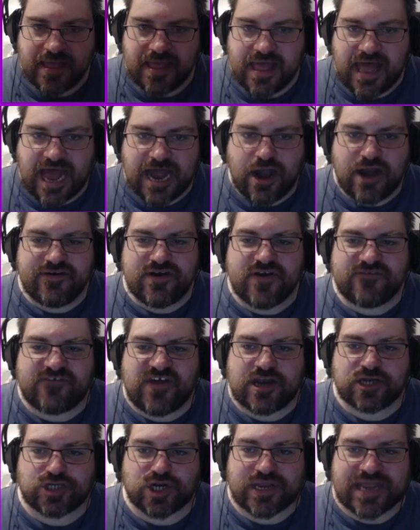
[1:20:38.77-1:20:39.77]
I don't know if
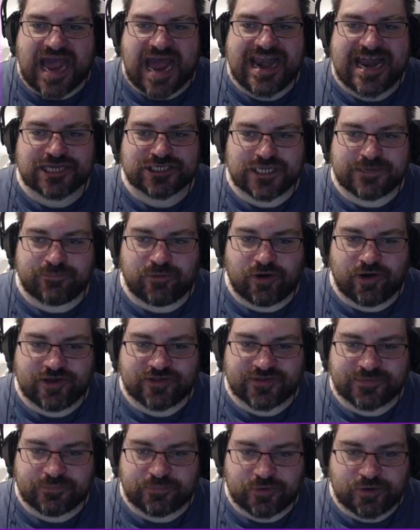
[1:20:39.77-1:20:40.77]
Venoshock can actually
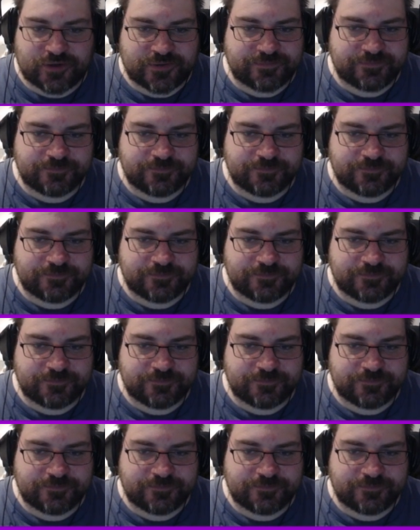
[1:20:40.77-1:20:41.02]
poison, but...